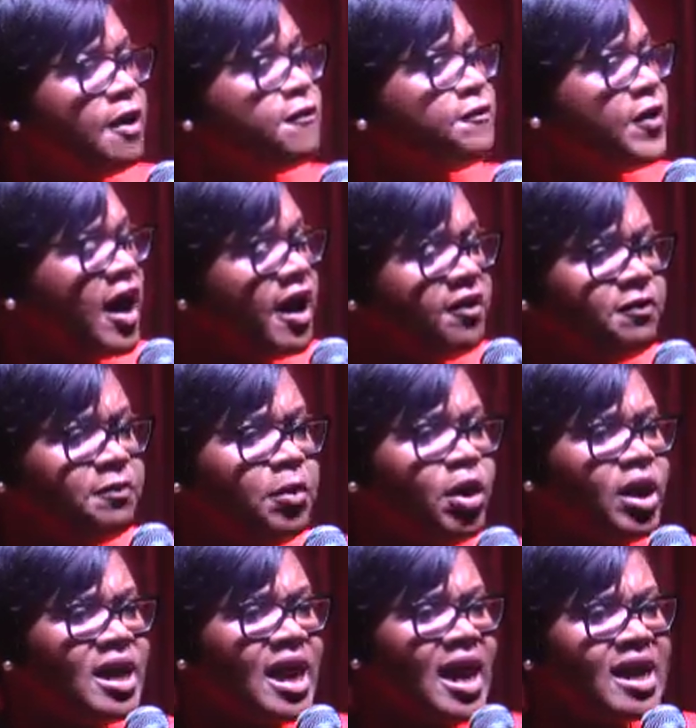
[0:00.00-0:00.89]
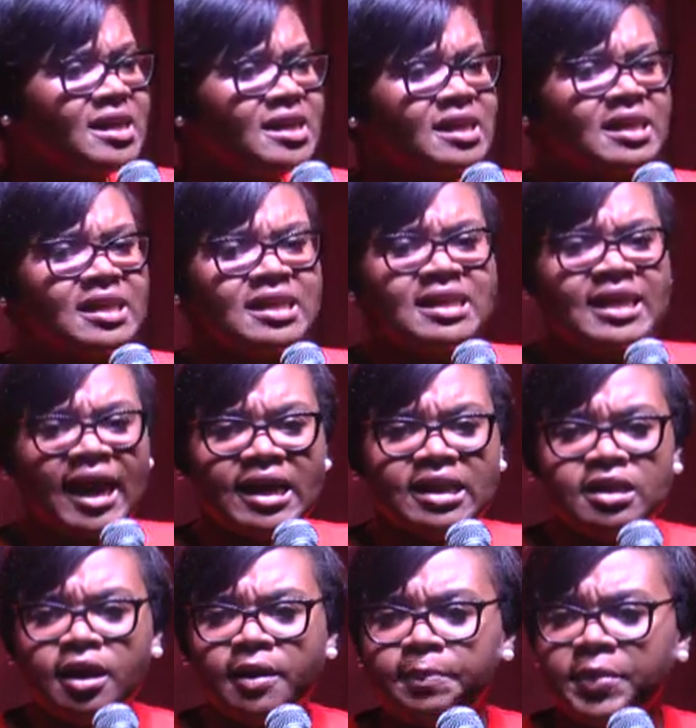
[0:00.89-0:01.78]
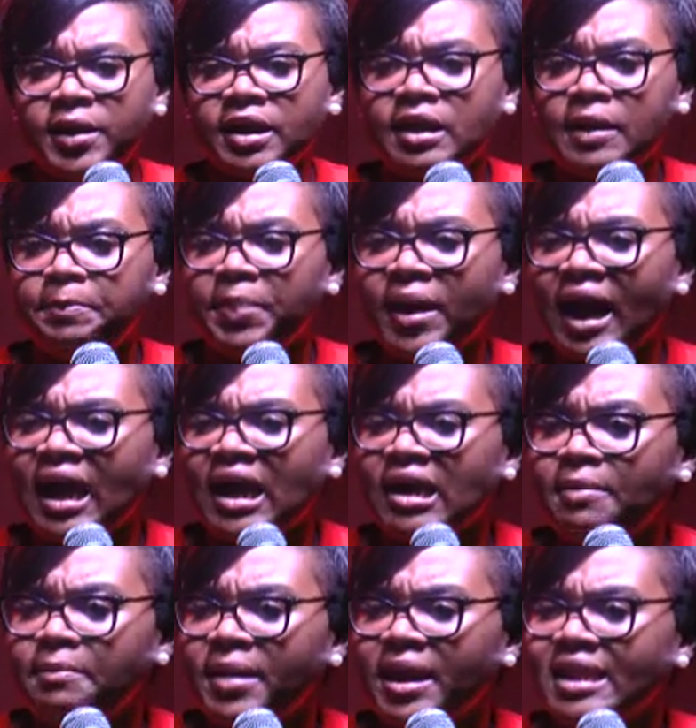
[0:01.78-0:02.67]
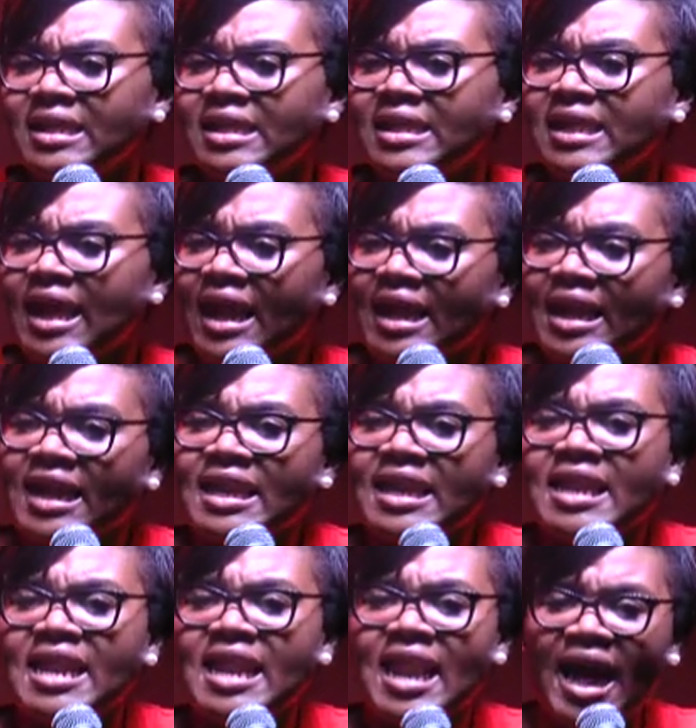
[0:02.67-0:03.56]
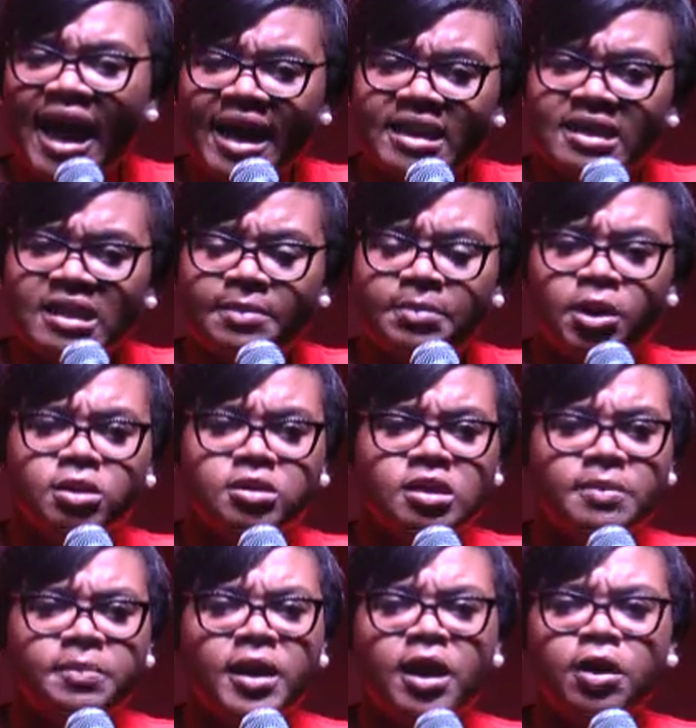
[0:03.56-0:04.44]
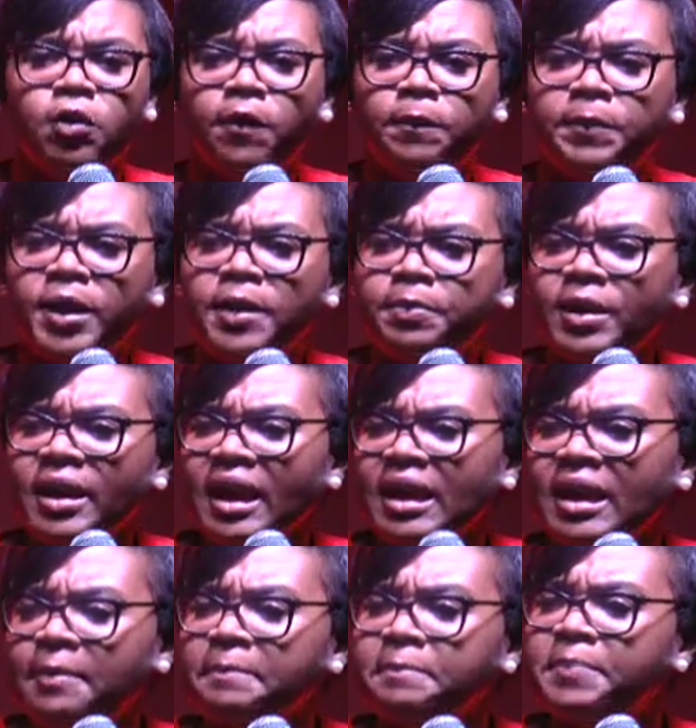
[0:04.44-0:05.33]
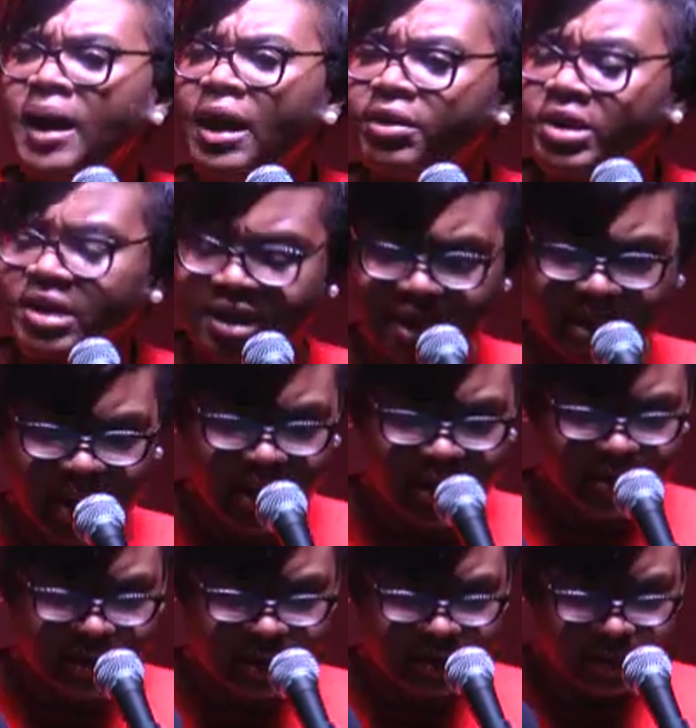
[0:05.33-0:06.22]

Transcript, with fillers: Five more years to stand up in the parliament telling lies about Tobago people and embarrassing us.